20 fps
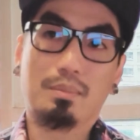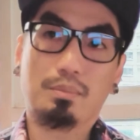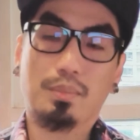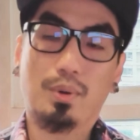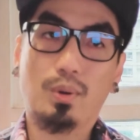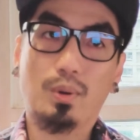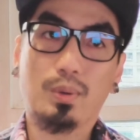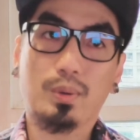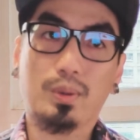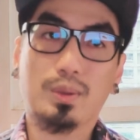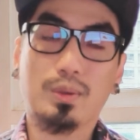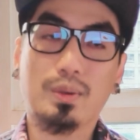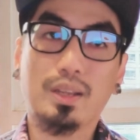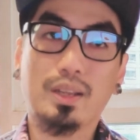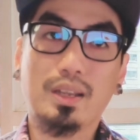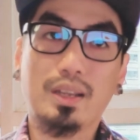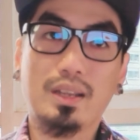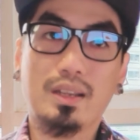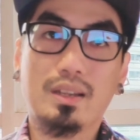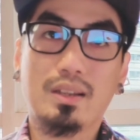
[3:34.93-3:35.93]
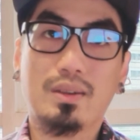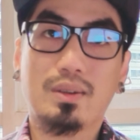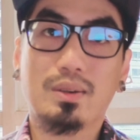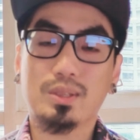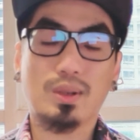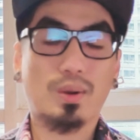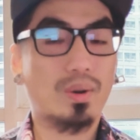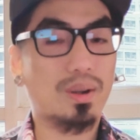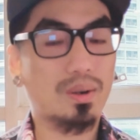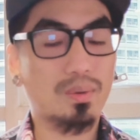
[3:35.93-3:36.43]
The Pro 3
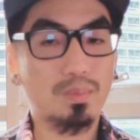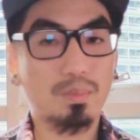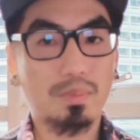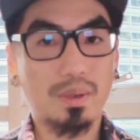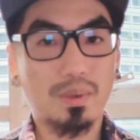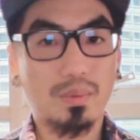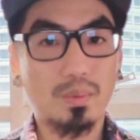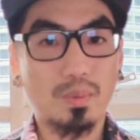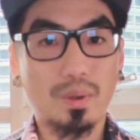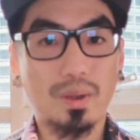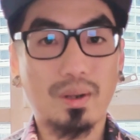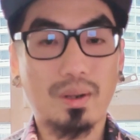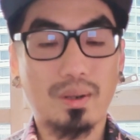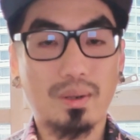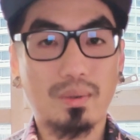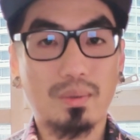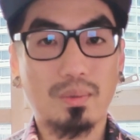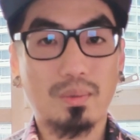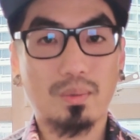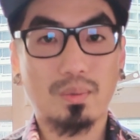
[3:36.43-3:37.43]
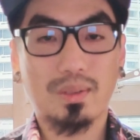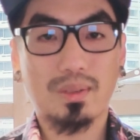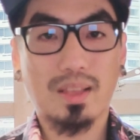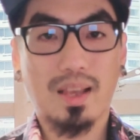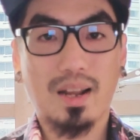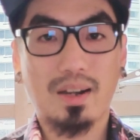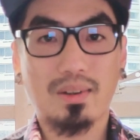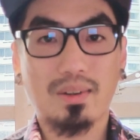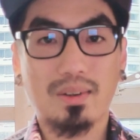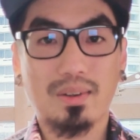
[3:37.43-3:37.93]
was quite a bit weird when you
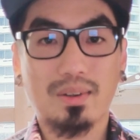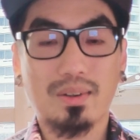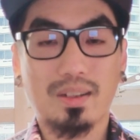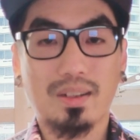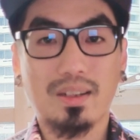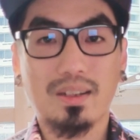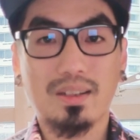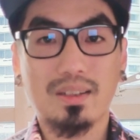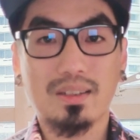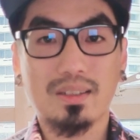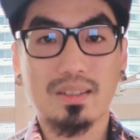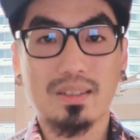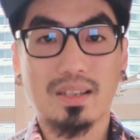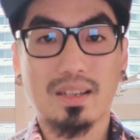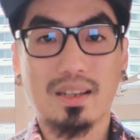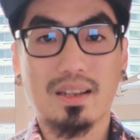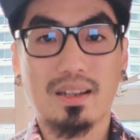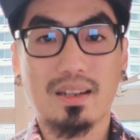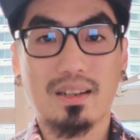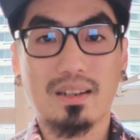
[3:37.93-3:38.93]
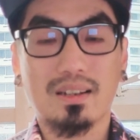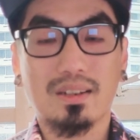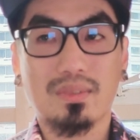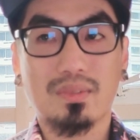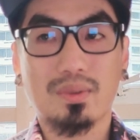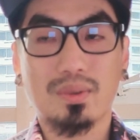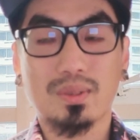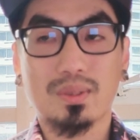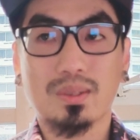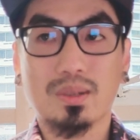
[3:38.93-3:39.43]
land on your heels, and
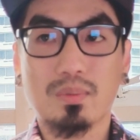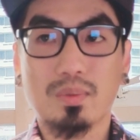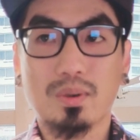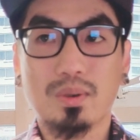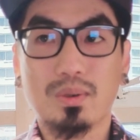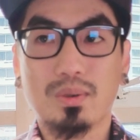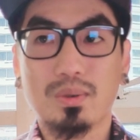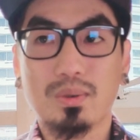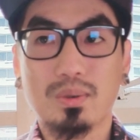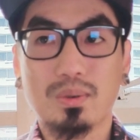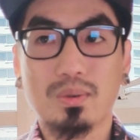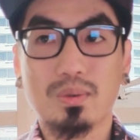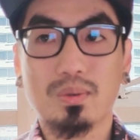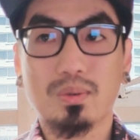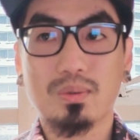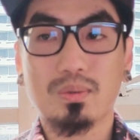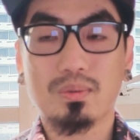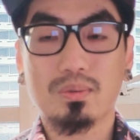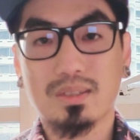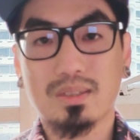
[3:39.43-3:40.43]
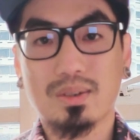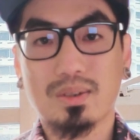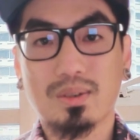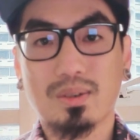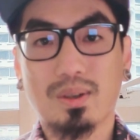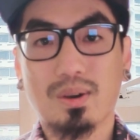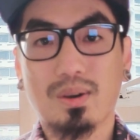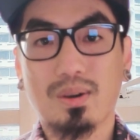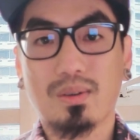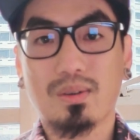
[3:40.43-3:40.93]
if you're someone who does
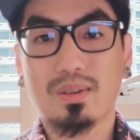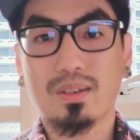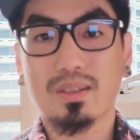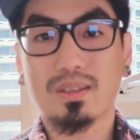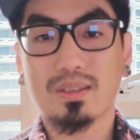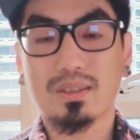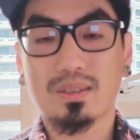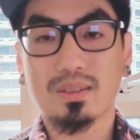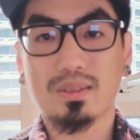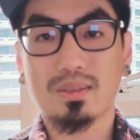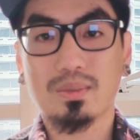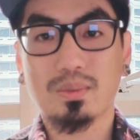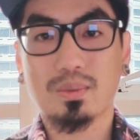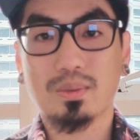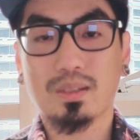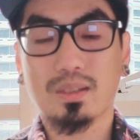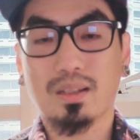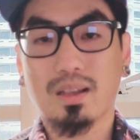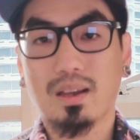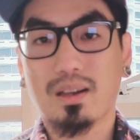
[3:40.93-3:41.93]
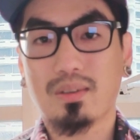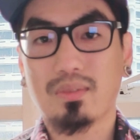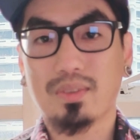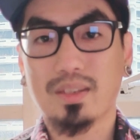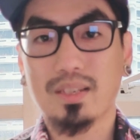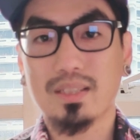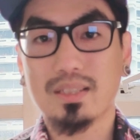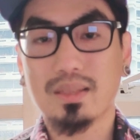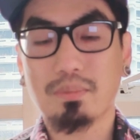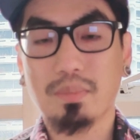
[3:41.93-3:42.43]
your long runs with a lot
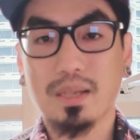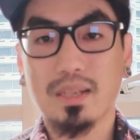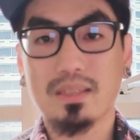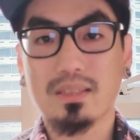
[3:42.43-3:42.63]
of easy